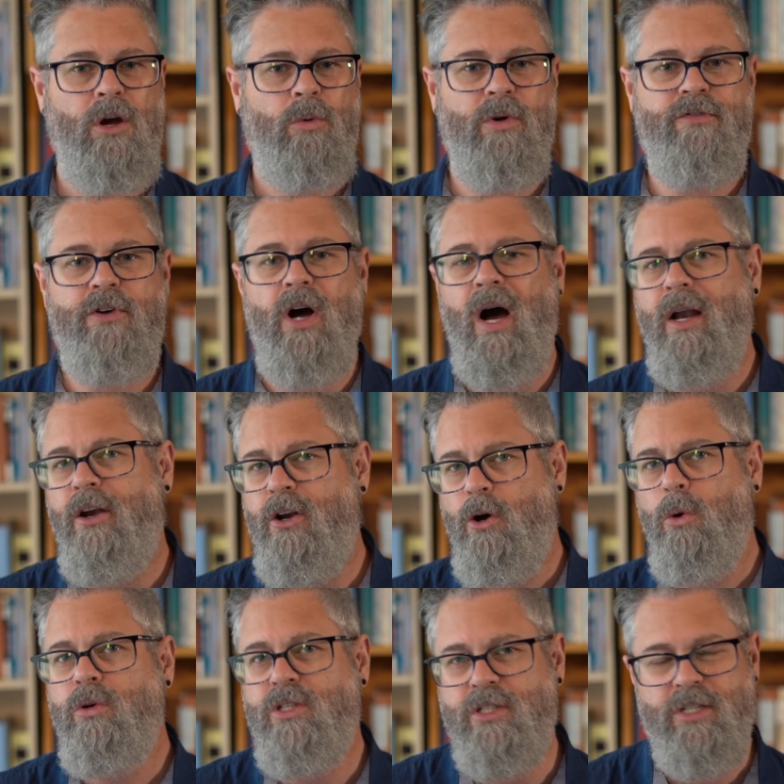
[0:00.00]
We've got
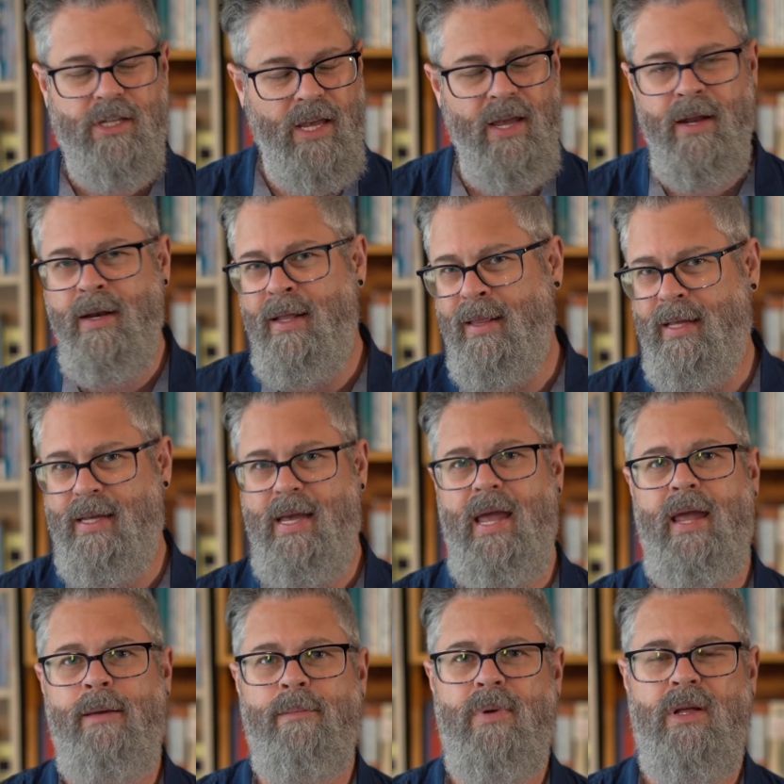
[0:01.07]
no skin in the
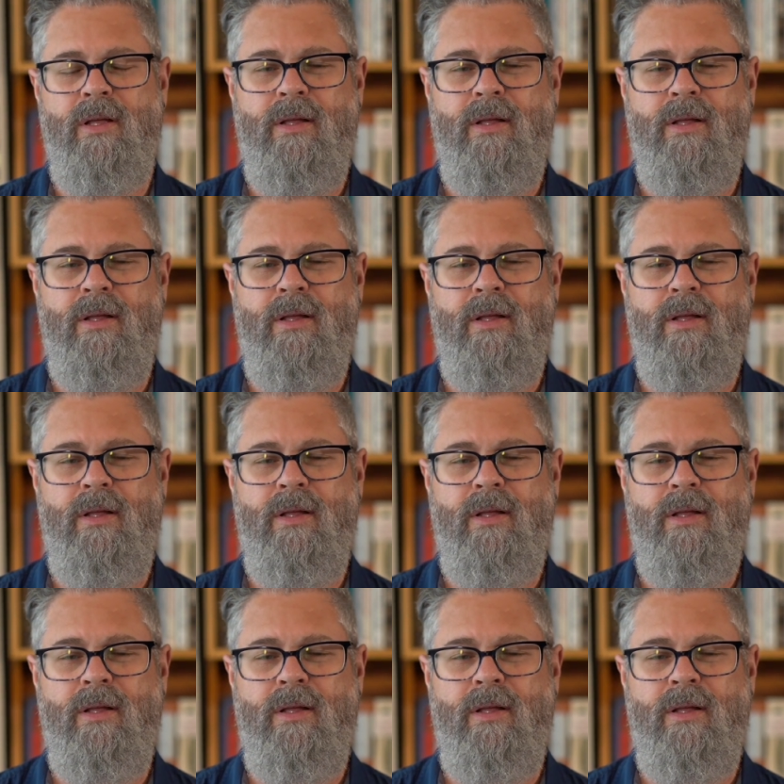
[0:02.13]
game.